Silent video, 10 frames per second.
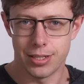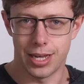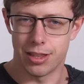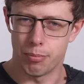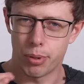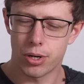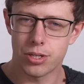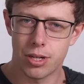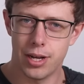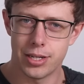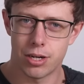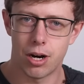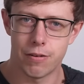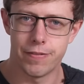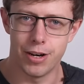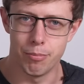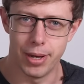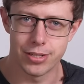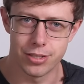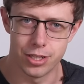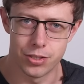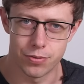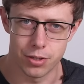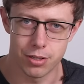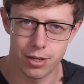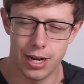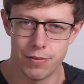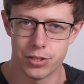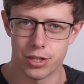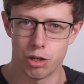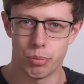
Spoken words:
to get the personalized, heartfelt message for every single